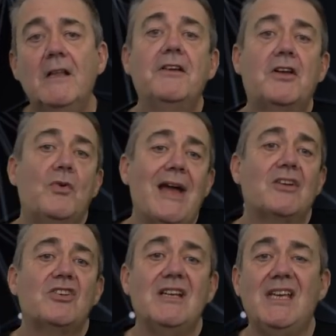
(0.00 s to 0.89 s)
The
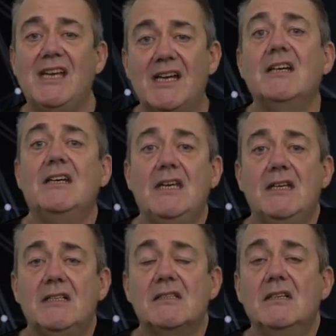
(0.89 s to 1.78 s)
correction here
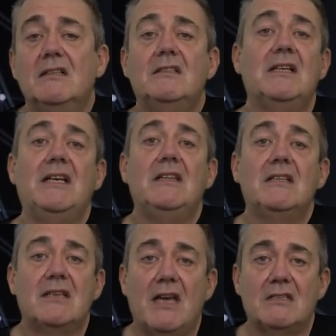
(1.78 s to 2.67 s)
is delete
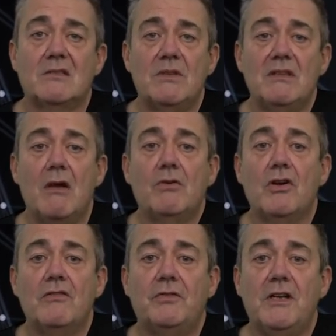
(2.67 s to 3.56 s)
the tests with no
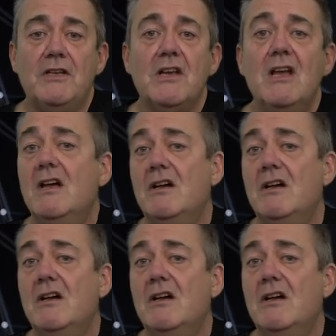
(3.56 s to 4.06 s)
coverage